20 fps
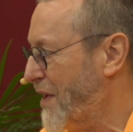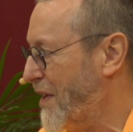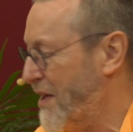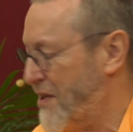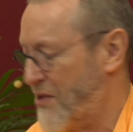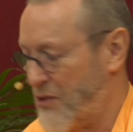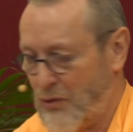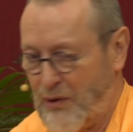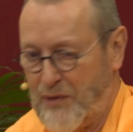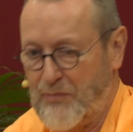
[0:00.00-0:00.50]

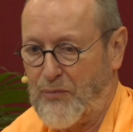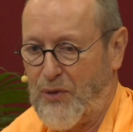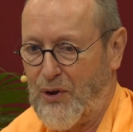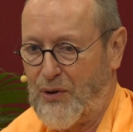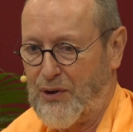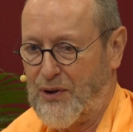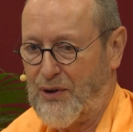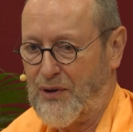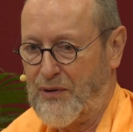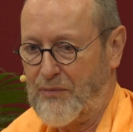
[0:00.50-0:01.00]
is so
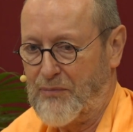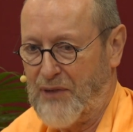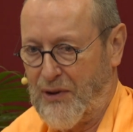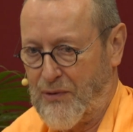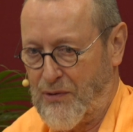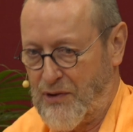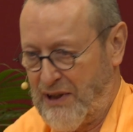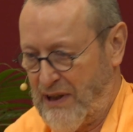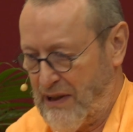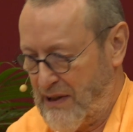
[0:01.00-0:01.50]
important
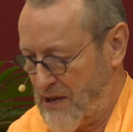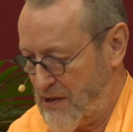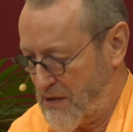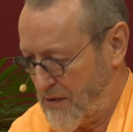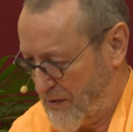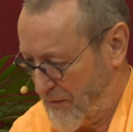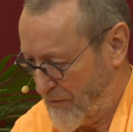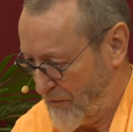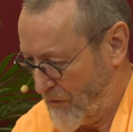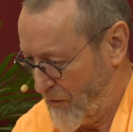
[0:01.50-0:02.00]
because that
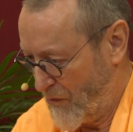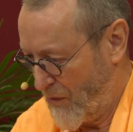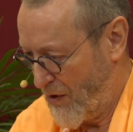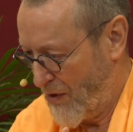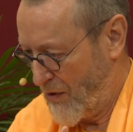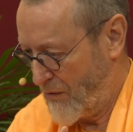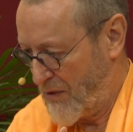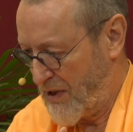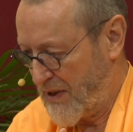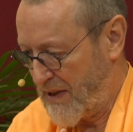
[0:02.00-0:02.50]
is
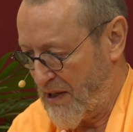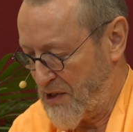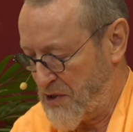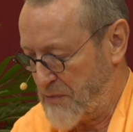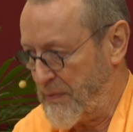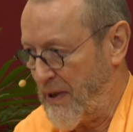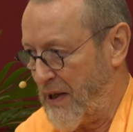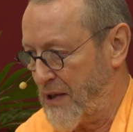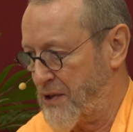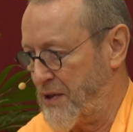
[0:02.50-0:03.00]
what
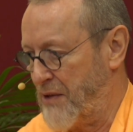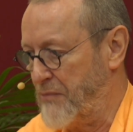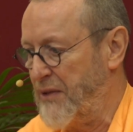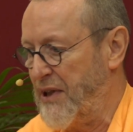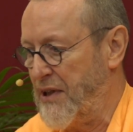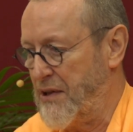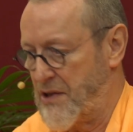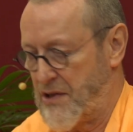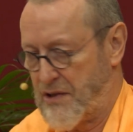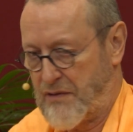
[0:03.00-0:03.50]
asparsha
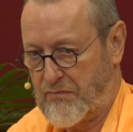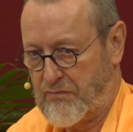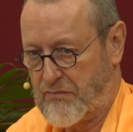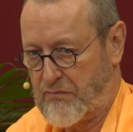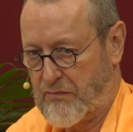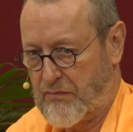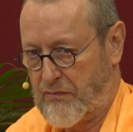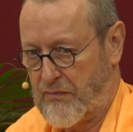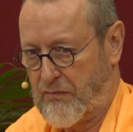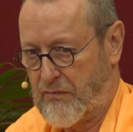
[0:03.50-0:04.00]
means.
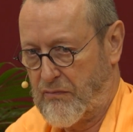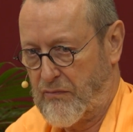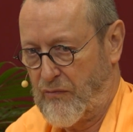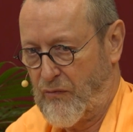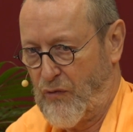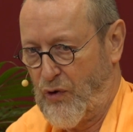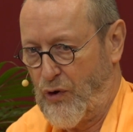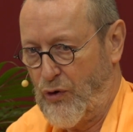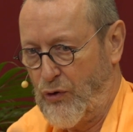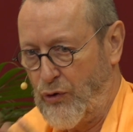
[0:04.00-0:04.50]

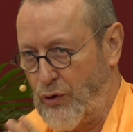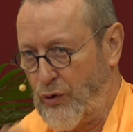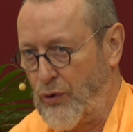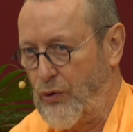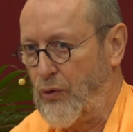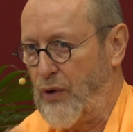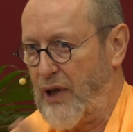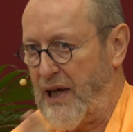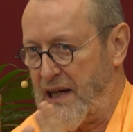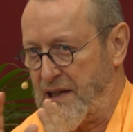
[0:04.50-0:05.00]

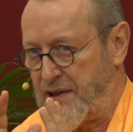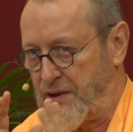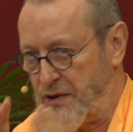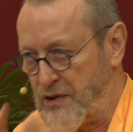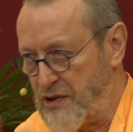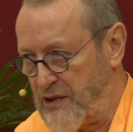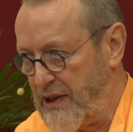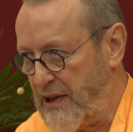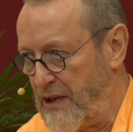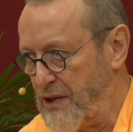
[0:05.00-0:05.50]
No
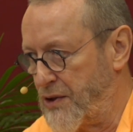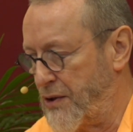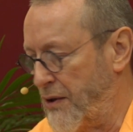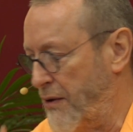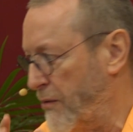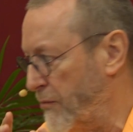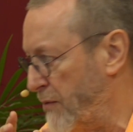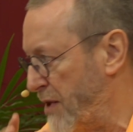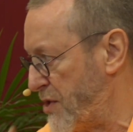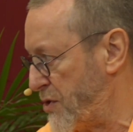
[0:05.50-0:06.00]

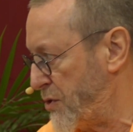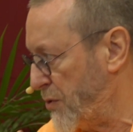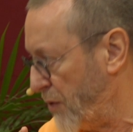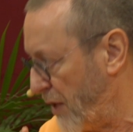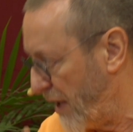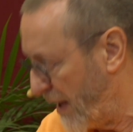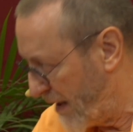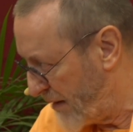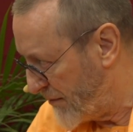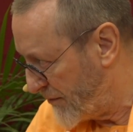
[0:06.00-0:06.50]
association
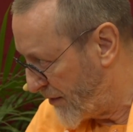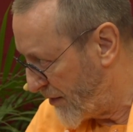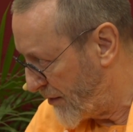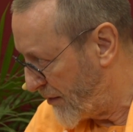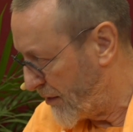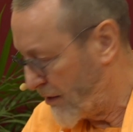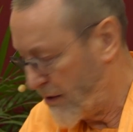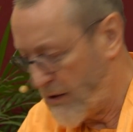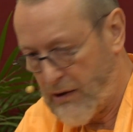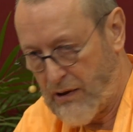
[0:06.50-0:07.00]
whatsoever
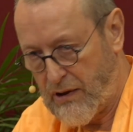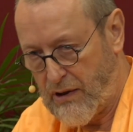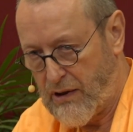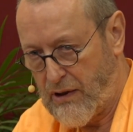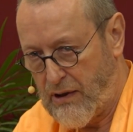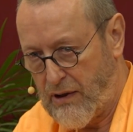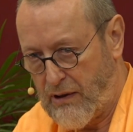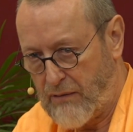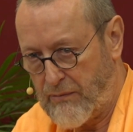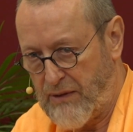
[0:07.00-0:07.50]

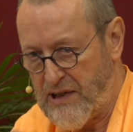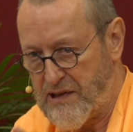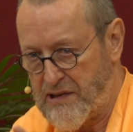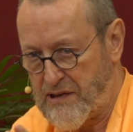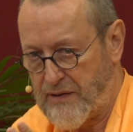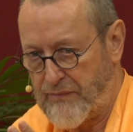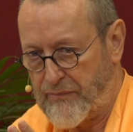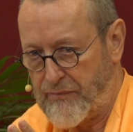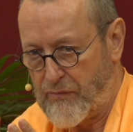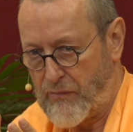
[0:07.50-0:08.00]

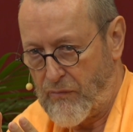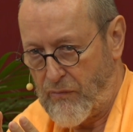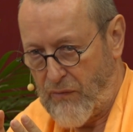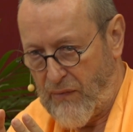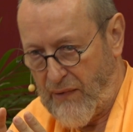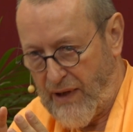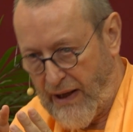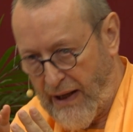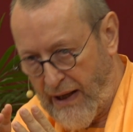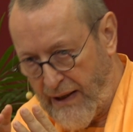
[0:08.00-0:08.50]
with
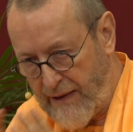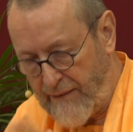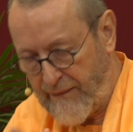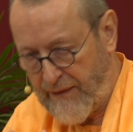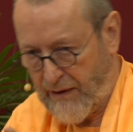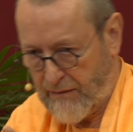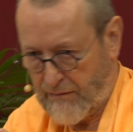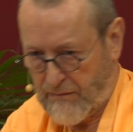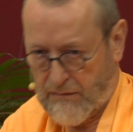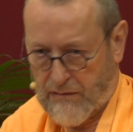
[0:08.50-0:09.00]

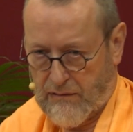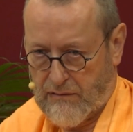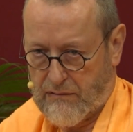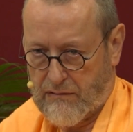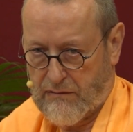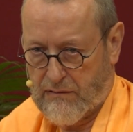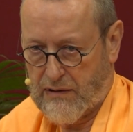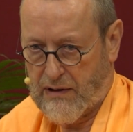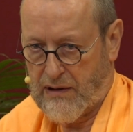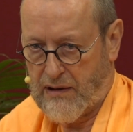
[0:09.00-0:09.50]
anything,
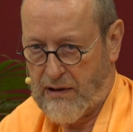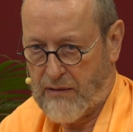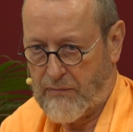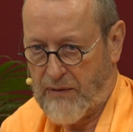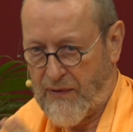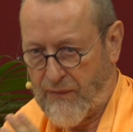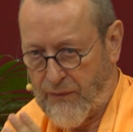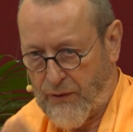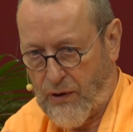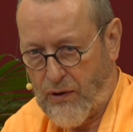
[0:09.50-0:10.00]

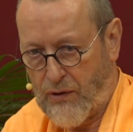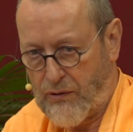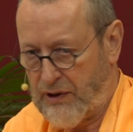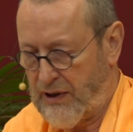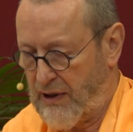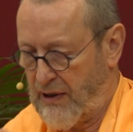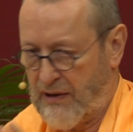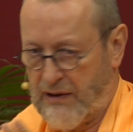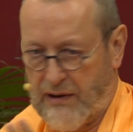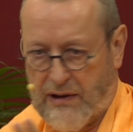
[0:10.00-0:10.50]
with
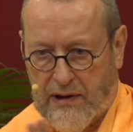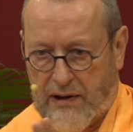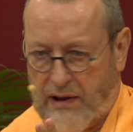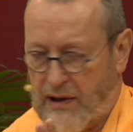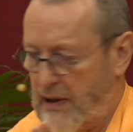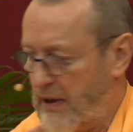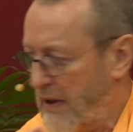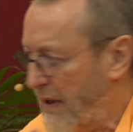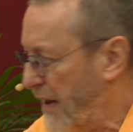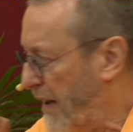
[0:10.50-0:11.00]
thought and
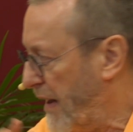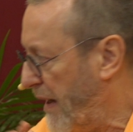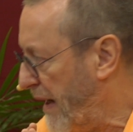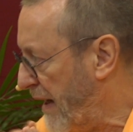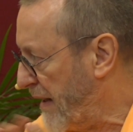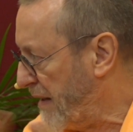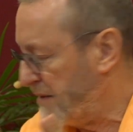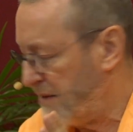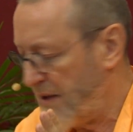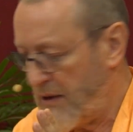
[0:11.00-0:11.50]

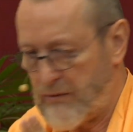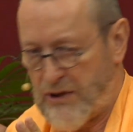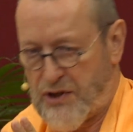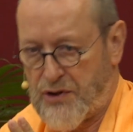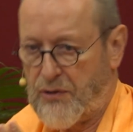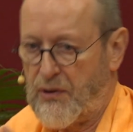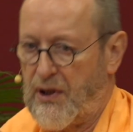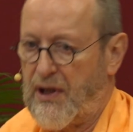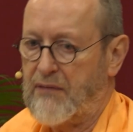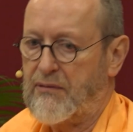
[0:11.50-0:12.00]
anything
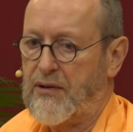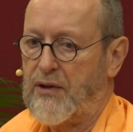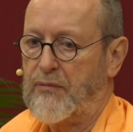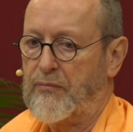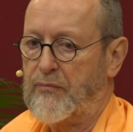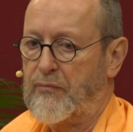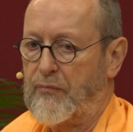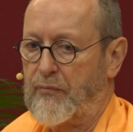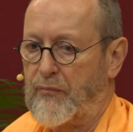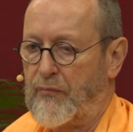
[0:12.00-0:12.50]
whatsoever.
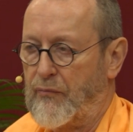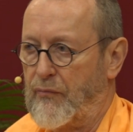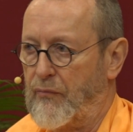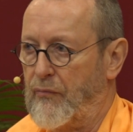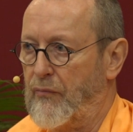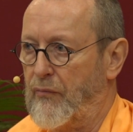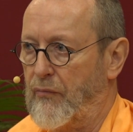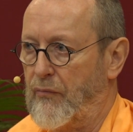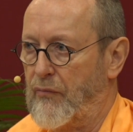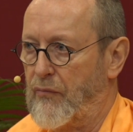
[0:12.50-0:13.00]

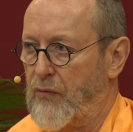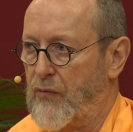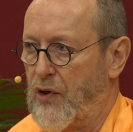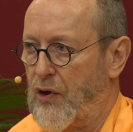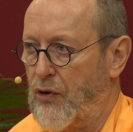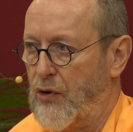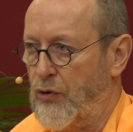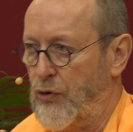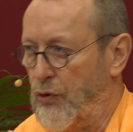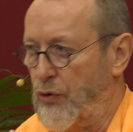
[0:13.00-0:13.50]

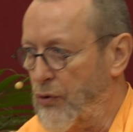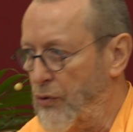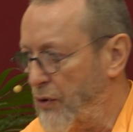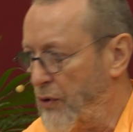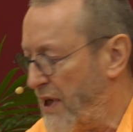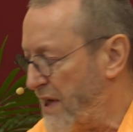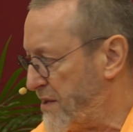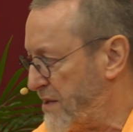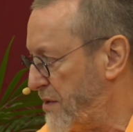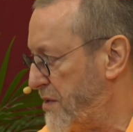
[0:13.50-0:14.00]

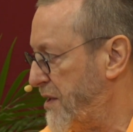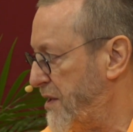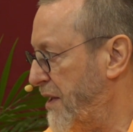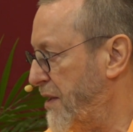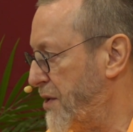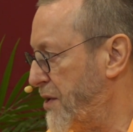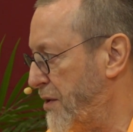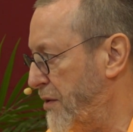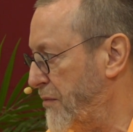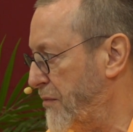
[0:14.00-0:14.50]
No
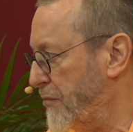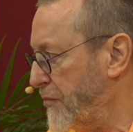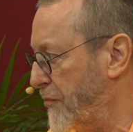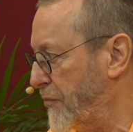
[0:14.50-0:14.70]
association.